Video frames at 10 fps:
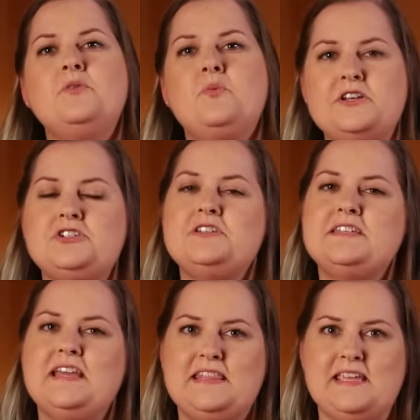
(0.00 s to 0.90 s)
Questions
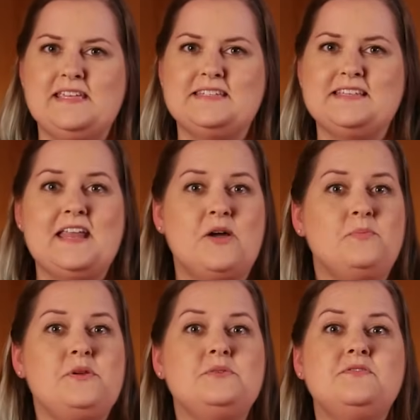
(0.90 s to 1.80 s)
like these can
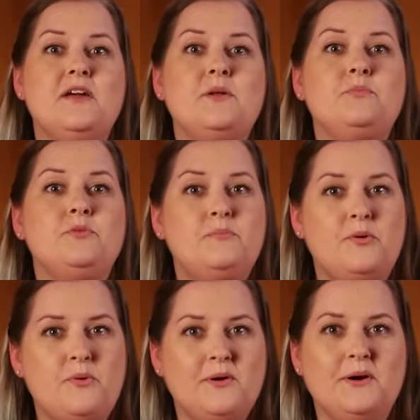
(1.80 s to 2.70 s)
help you develop
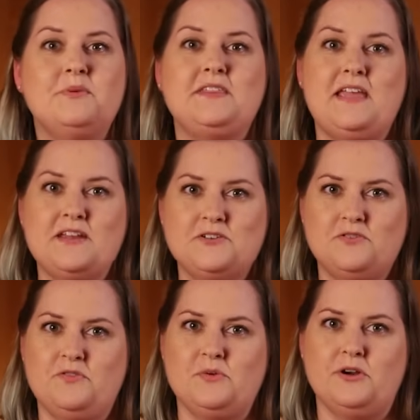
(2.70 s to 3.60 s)
rapport with the
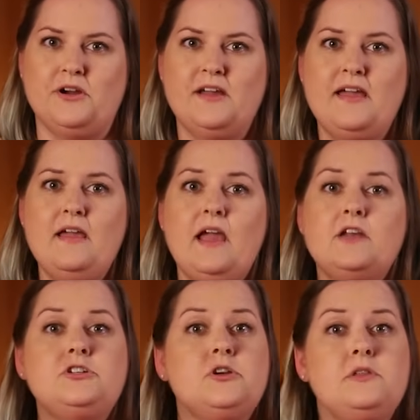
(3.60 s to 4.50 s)
interviewer
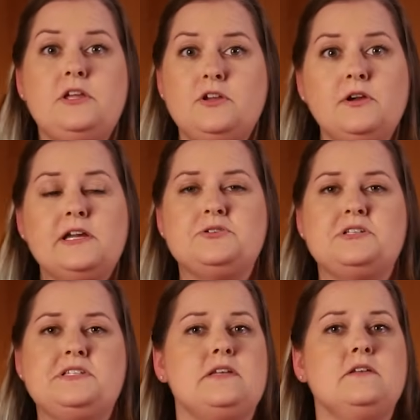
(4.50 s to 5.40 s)
and show that you're
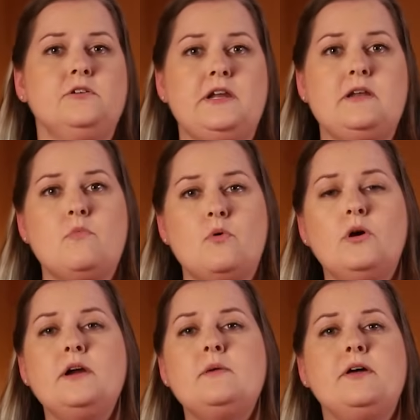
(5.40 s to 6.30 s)
interested in learning
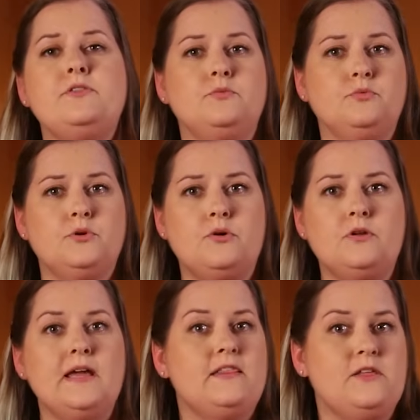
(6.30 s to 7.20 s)
more about the
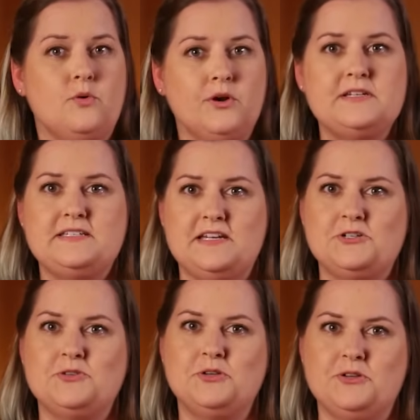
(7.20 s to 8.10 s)
role and the
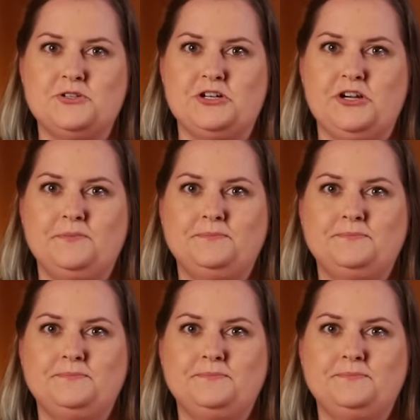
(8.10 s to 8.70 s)
organizational culture.